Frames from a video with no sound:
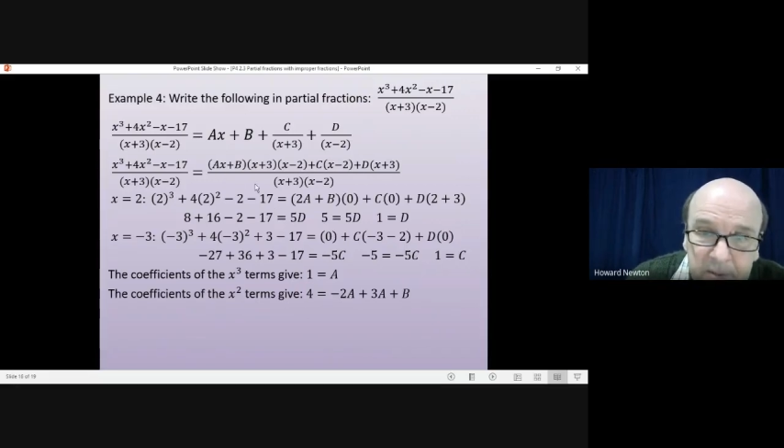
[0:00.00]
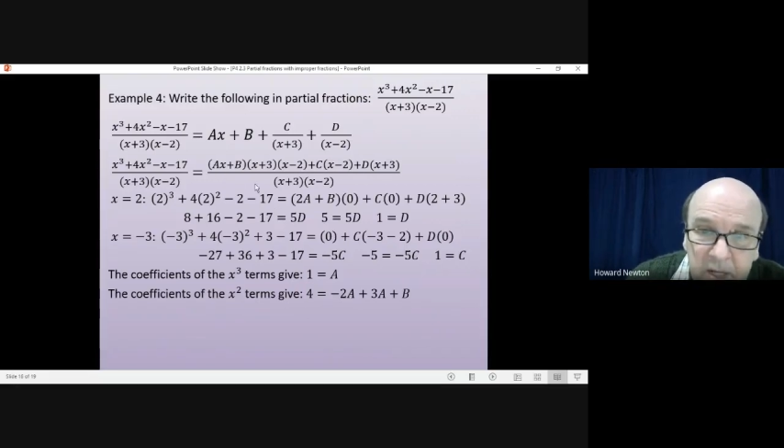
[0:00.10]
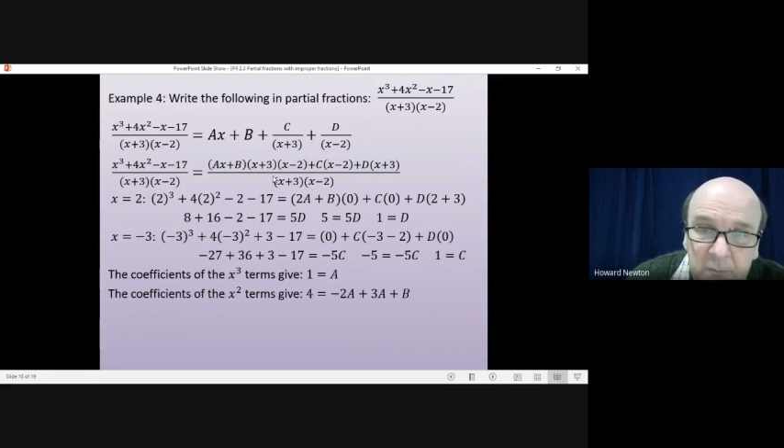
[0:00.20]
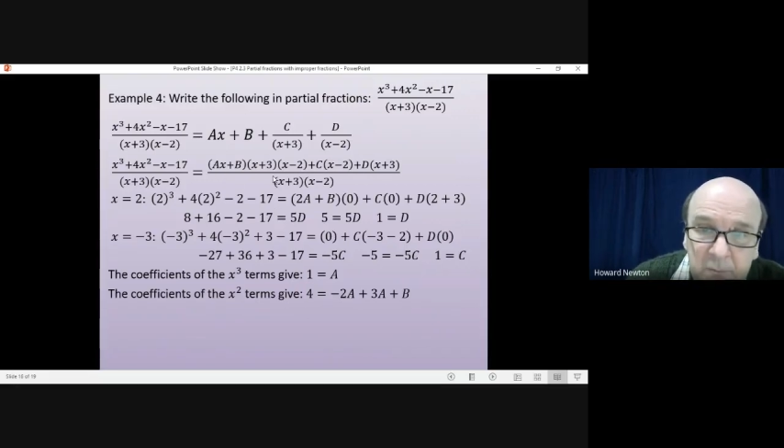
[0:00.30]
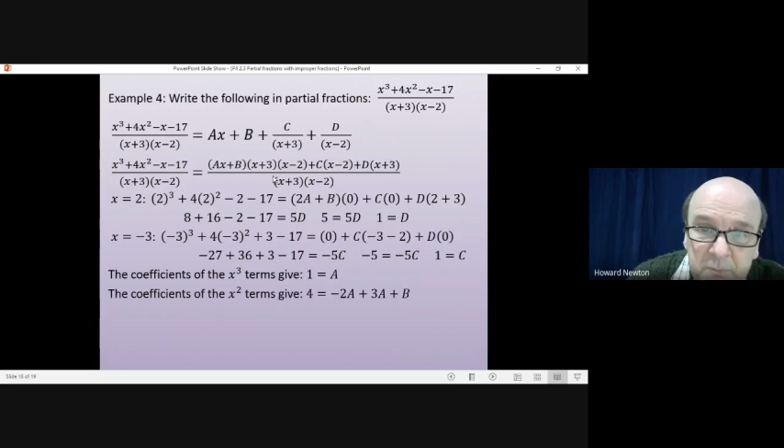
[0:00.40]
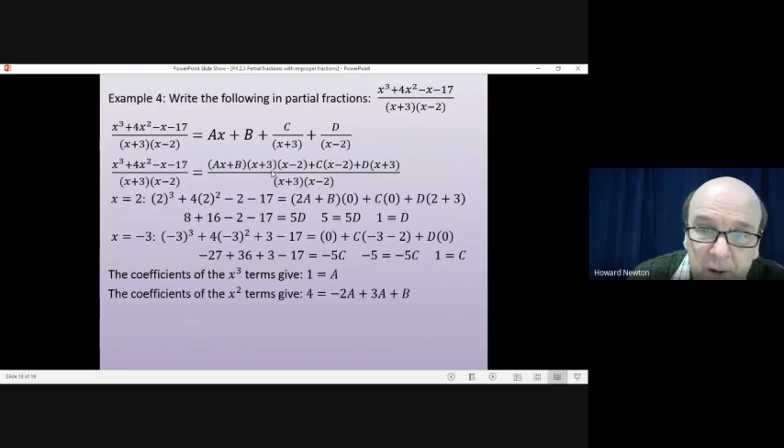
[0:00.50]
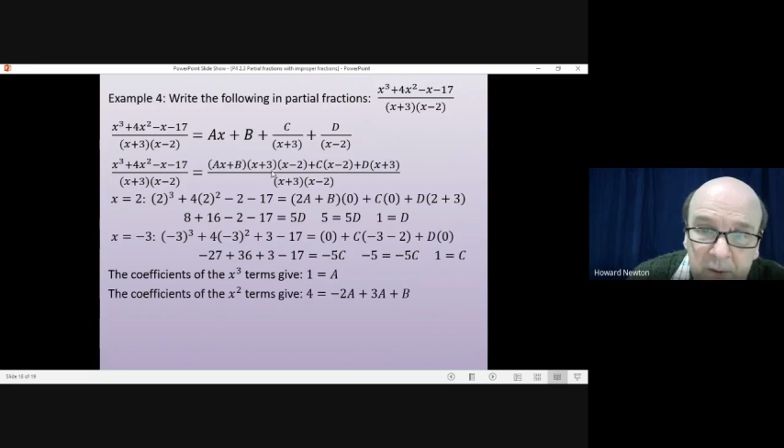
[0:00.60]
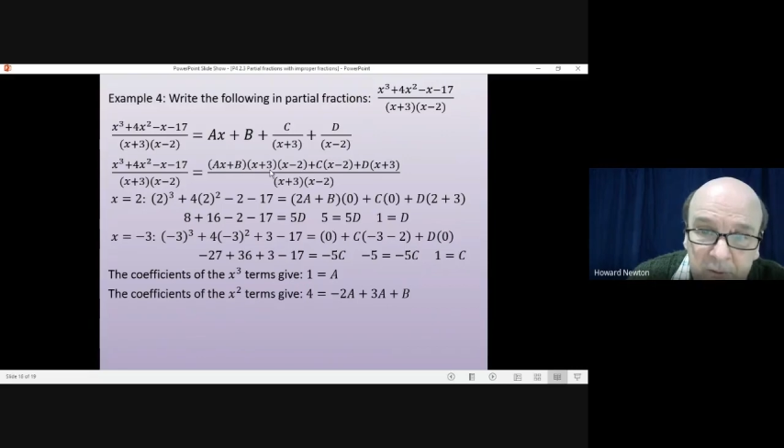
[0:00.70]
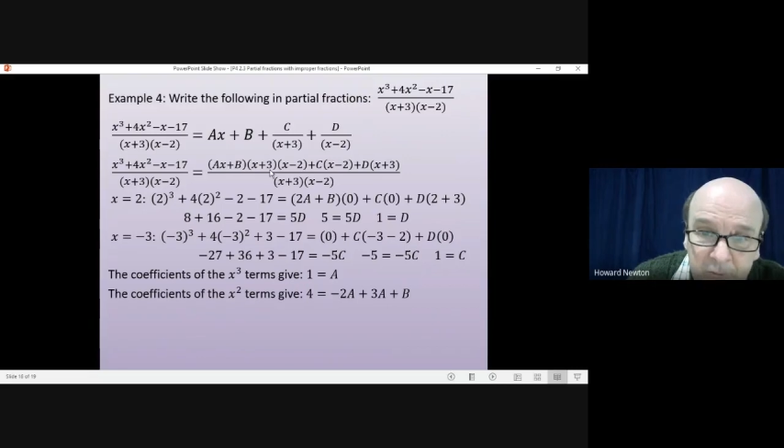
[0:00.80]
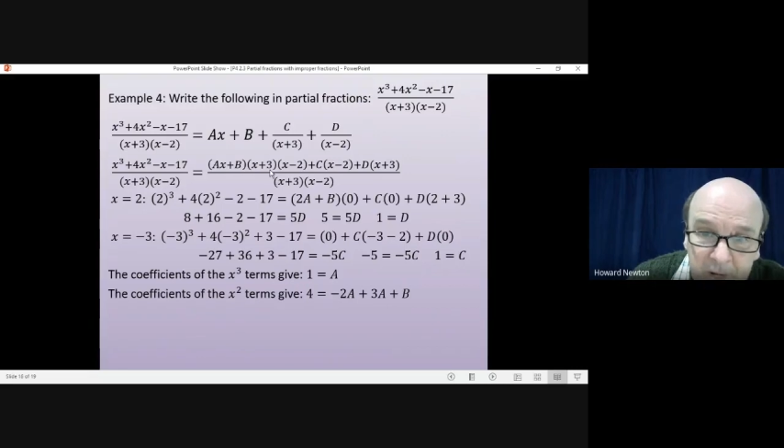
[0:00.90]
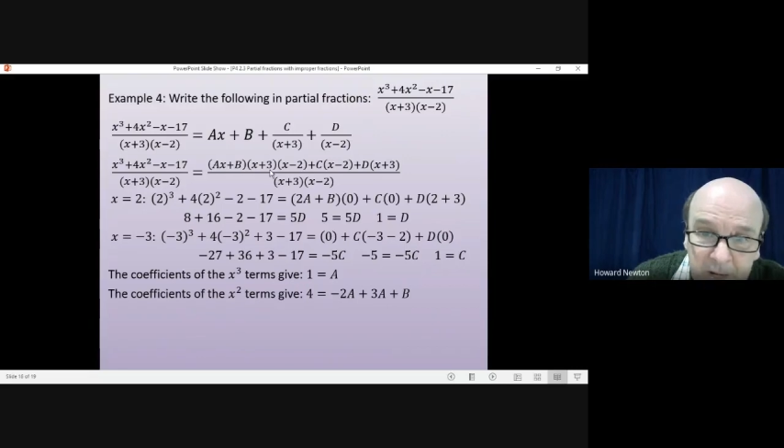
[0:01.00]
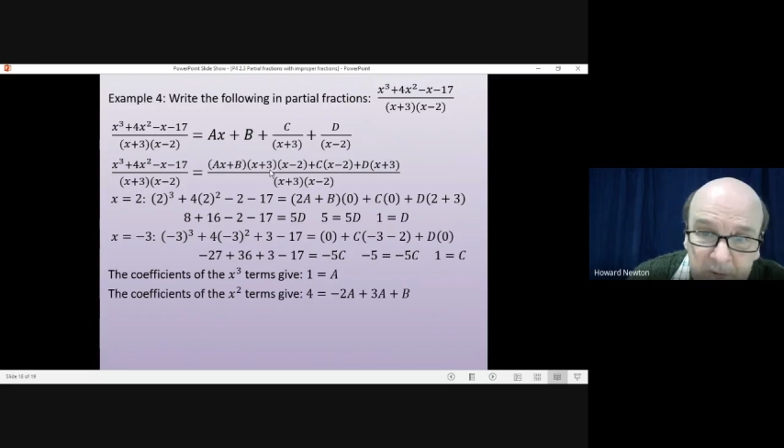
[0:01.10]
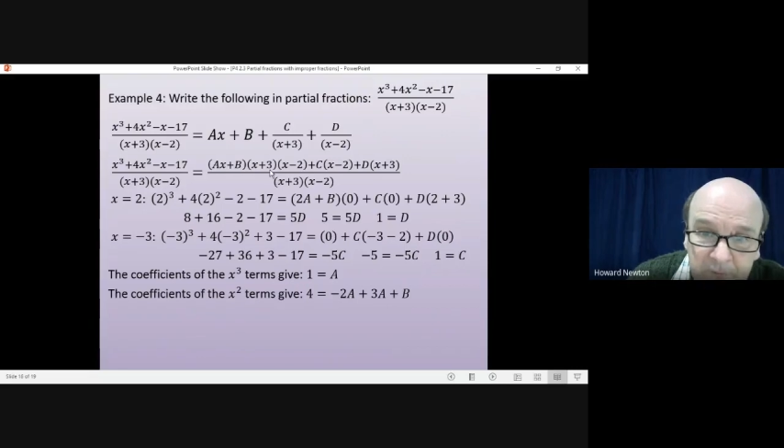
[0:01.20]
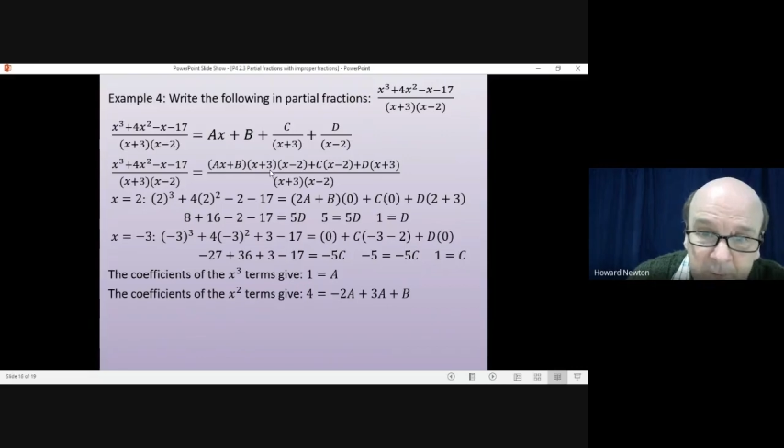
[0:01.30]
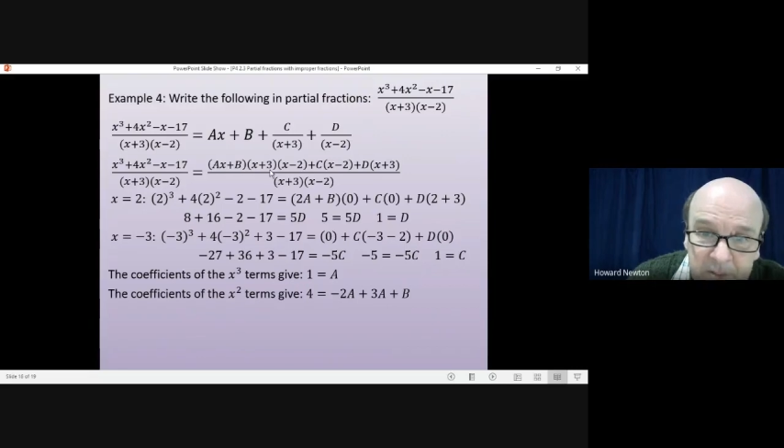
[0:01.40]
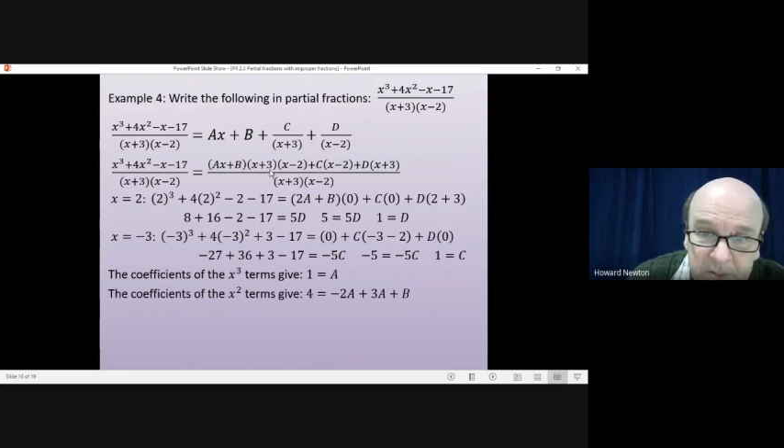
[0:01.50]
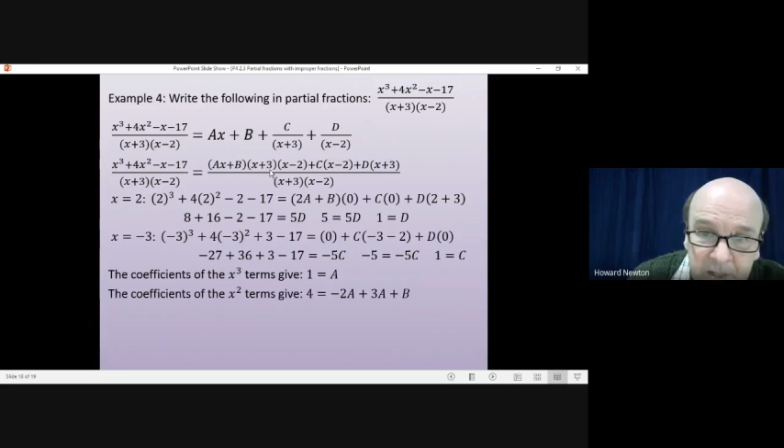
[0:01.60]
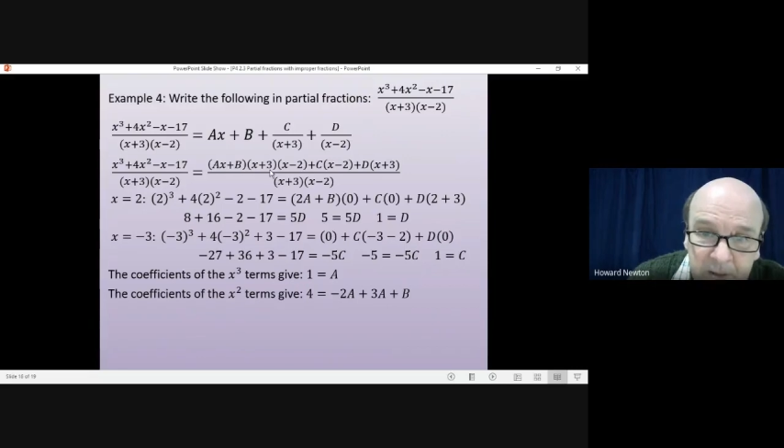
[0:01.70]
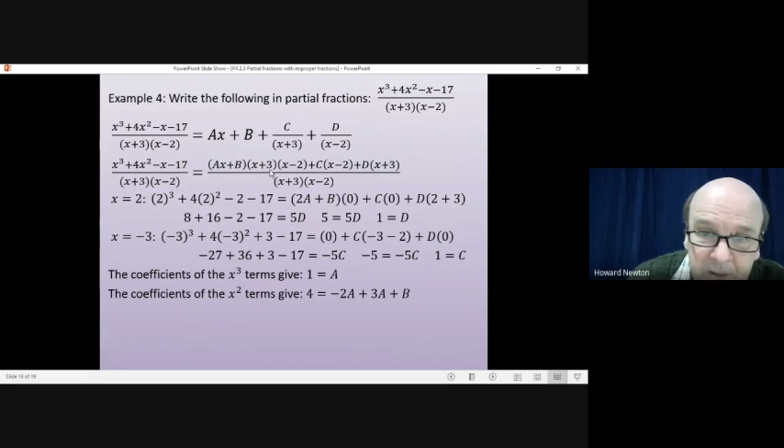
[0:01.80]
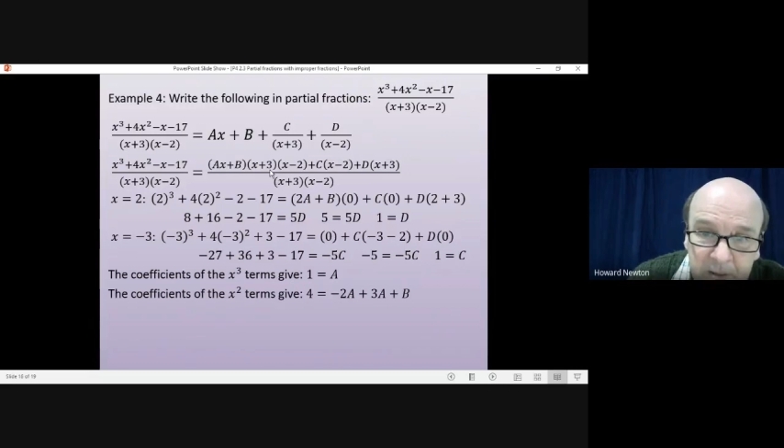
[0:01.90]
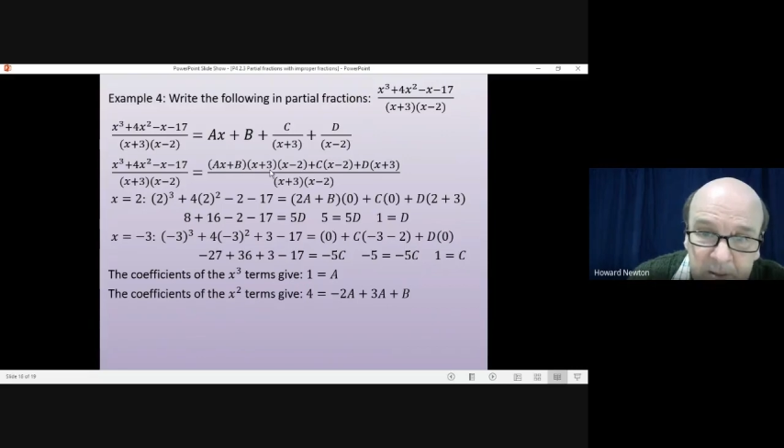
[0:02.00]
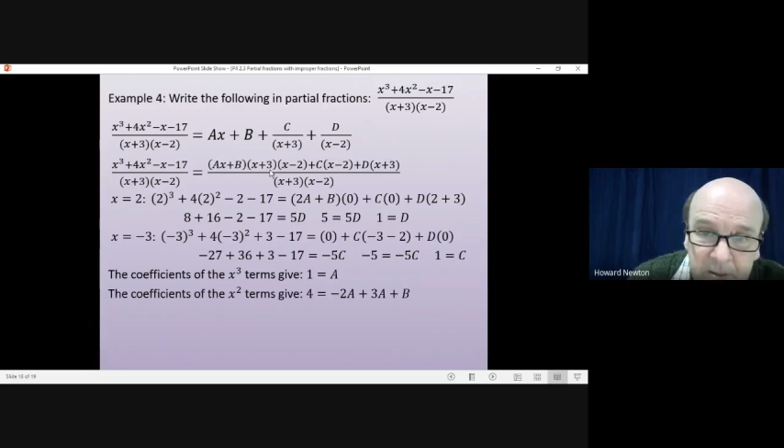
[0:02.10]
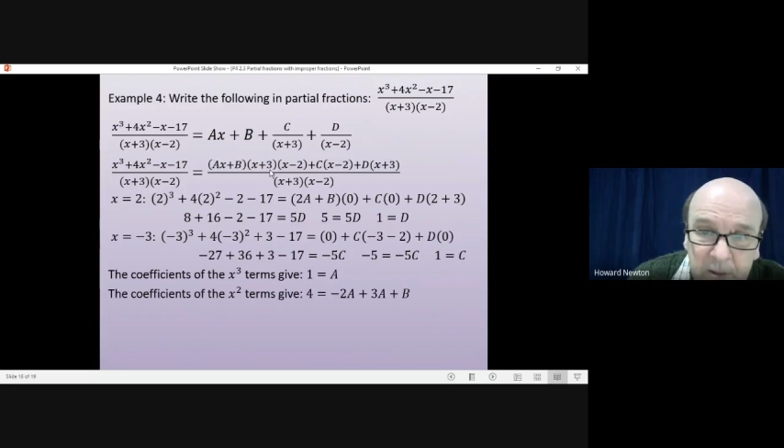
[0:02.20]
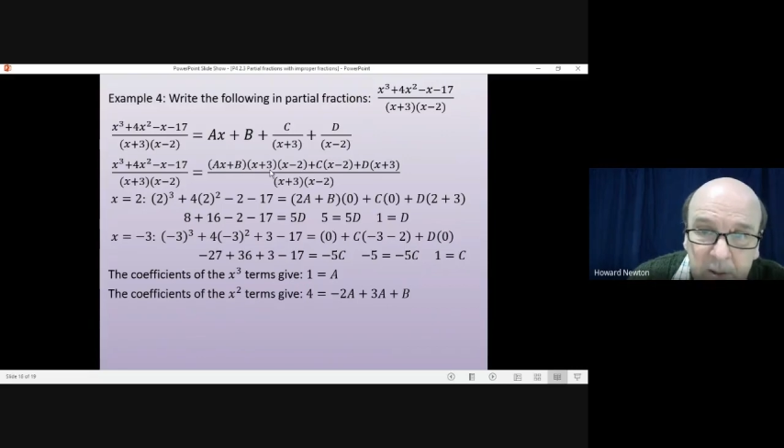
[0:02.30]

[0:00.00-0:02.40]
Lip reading: times by 3 from the second